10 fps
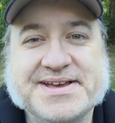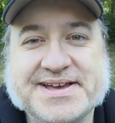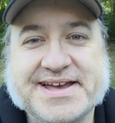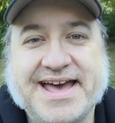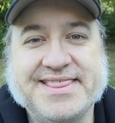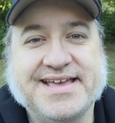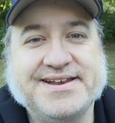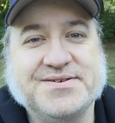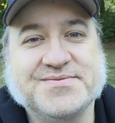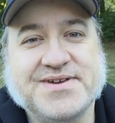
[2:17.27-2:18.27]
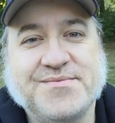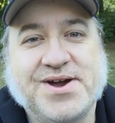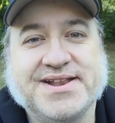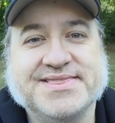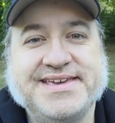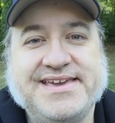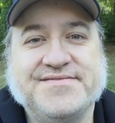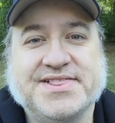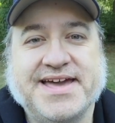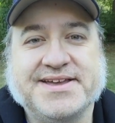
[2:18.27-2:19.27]
I want to
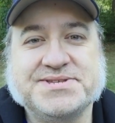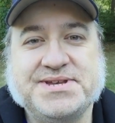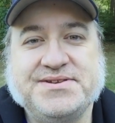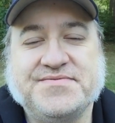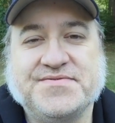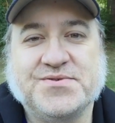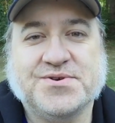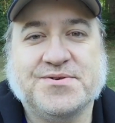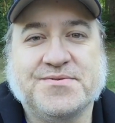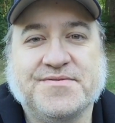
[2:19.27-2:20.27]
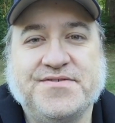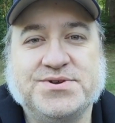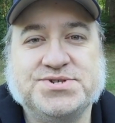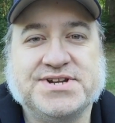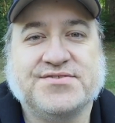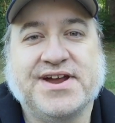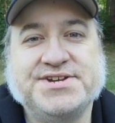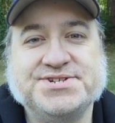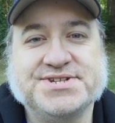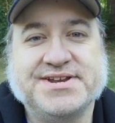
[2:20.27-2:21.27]
leave a legacy for future
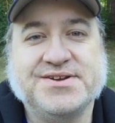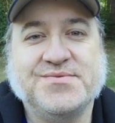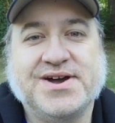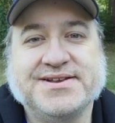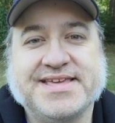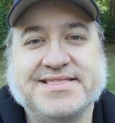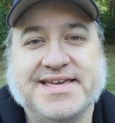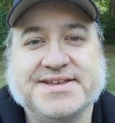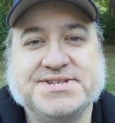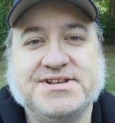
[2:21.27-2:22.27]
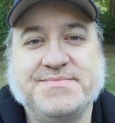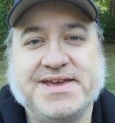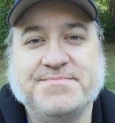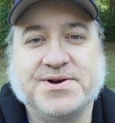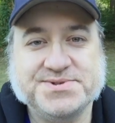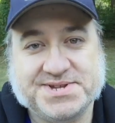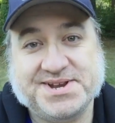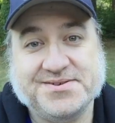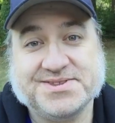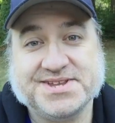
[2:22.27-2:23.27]
generations. I don't want that legacy to be a
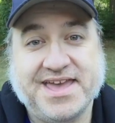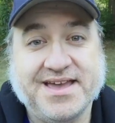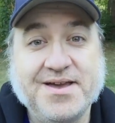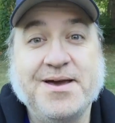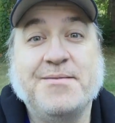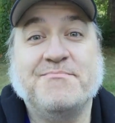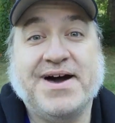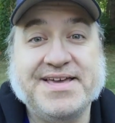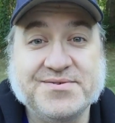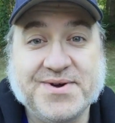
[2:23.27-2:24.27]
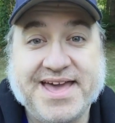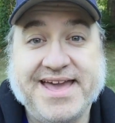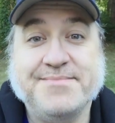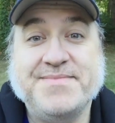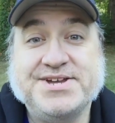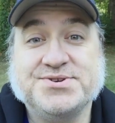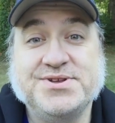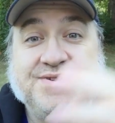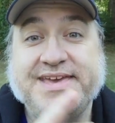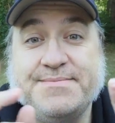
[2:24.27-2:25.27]
post-it note saying, by the way, make sure
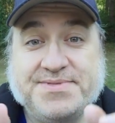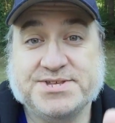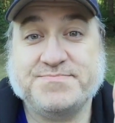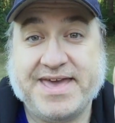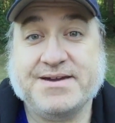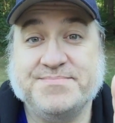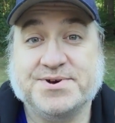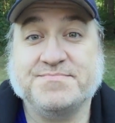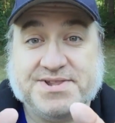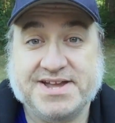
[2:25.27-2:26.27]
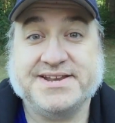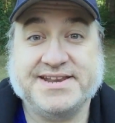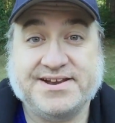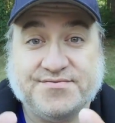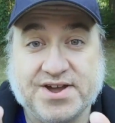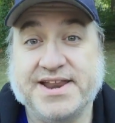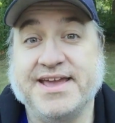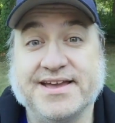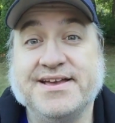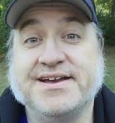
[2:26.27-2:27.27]
you keep this MacBook plugged in and
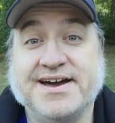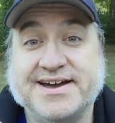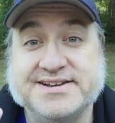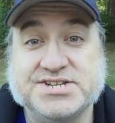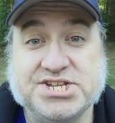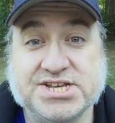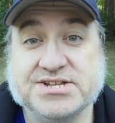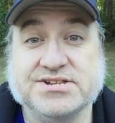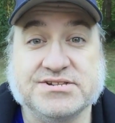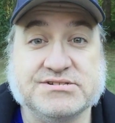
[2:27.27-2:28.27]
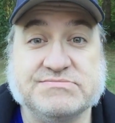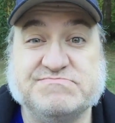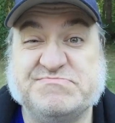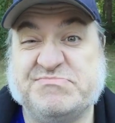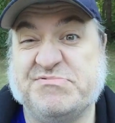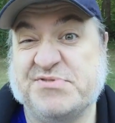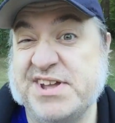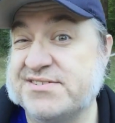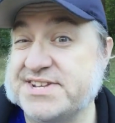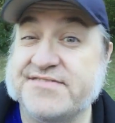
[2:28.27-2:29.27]
running until
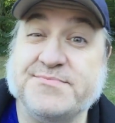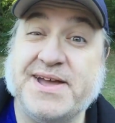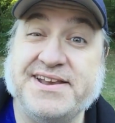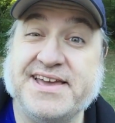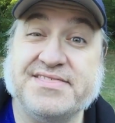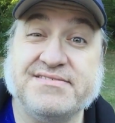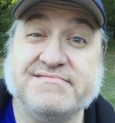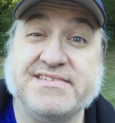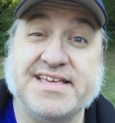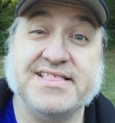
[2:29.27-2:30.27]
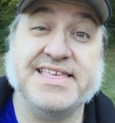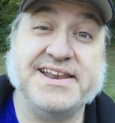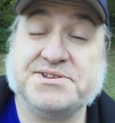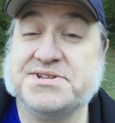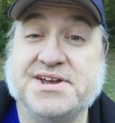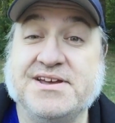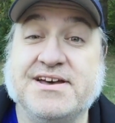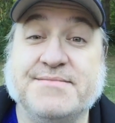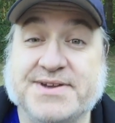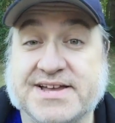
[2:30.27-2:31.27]
3 years after my death at the latest,
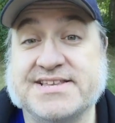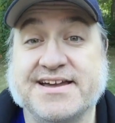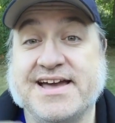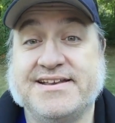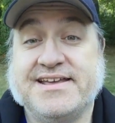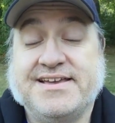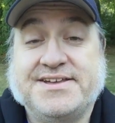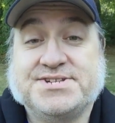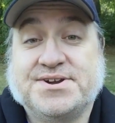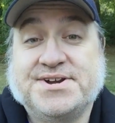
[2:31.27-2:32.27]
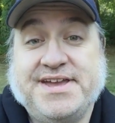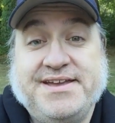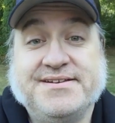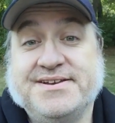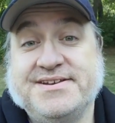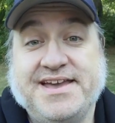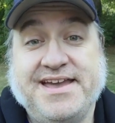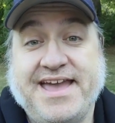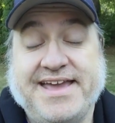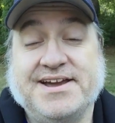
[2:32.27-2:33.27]
because I started
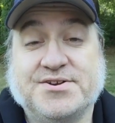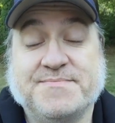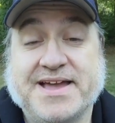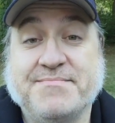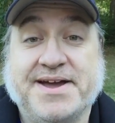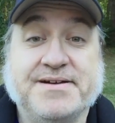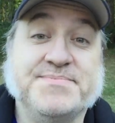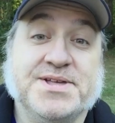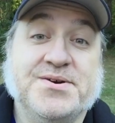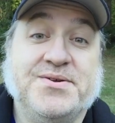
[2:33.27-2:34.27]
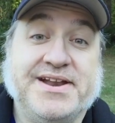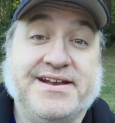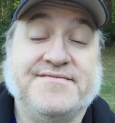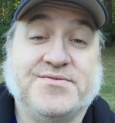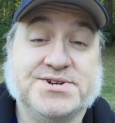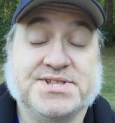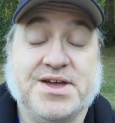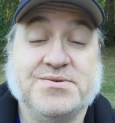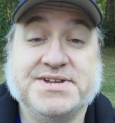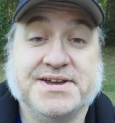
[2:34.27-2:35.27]
a 800 megabyte upload, and
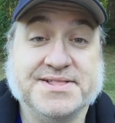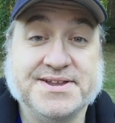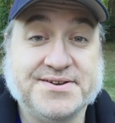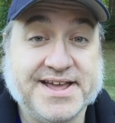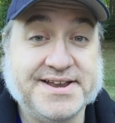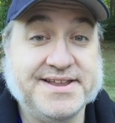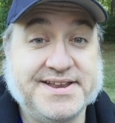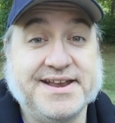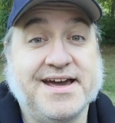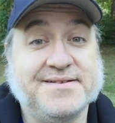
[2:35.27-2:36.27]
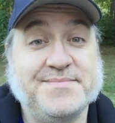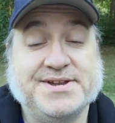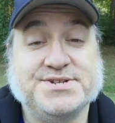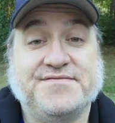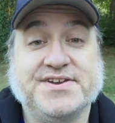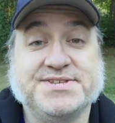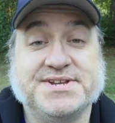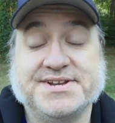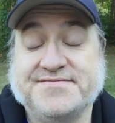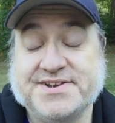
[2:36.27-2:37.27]
unfortunately hotel internet did not manage to fix
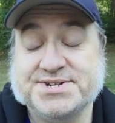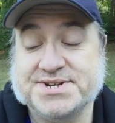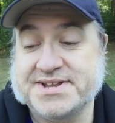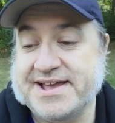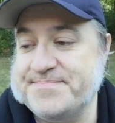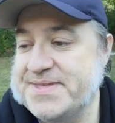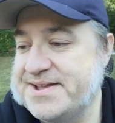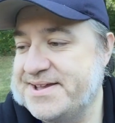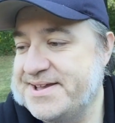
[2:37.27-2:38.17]
it and finish in time.